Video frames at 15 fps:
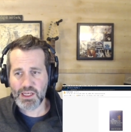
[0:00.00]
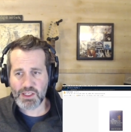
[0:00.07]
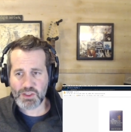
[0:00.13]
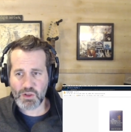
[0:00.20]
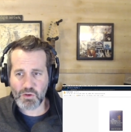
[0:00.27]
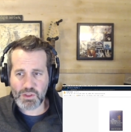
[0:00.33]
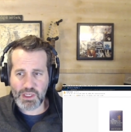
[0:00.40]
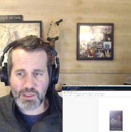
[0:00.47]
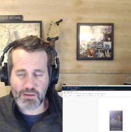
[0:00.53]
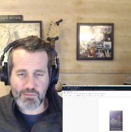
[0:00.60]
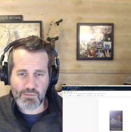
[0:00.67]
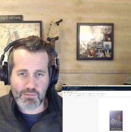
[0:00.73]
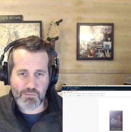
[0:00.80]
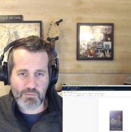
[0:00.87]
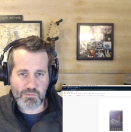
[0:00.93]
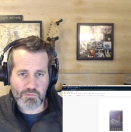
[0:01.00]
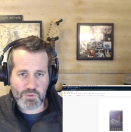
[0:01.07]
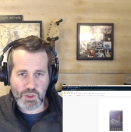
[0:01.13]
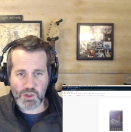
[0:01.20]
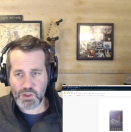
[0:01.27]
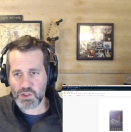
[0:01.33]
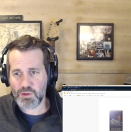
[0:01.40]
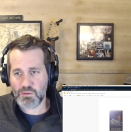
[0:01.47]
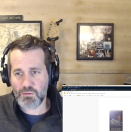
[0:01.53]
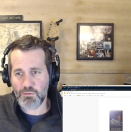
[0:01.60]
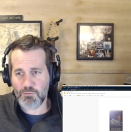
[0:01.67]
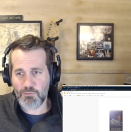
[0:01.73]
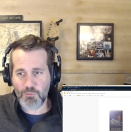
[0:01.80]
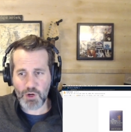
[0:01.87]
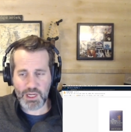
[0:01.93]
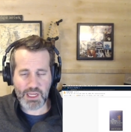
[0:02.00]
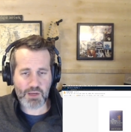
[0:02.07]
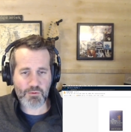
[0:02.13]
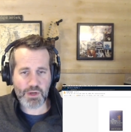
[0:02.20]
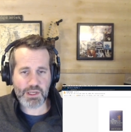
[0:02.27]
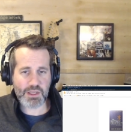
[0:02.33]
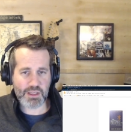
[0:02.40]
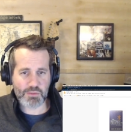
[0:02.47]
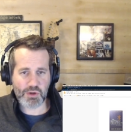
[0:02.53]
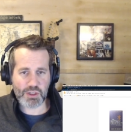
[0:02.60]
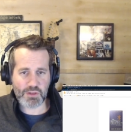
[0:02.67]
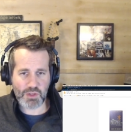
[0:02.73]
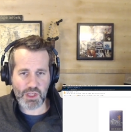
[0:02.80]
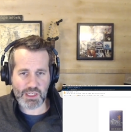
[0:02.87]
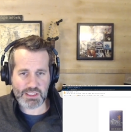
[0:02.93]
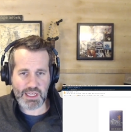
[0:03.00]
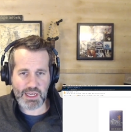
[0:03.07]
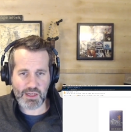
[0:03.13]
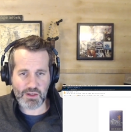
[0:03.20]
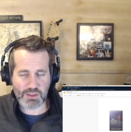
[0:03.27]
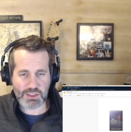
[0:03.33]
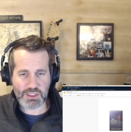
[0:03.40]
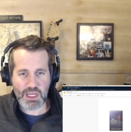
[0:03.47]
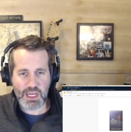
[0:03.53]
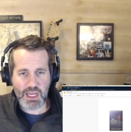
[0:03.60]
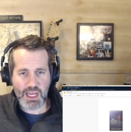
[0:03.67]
Tolkien took what he had written in the Book of Lost Tales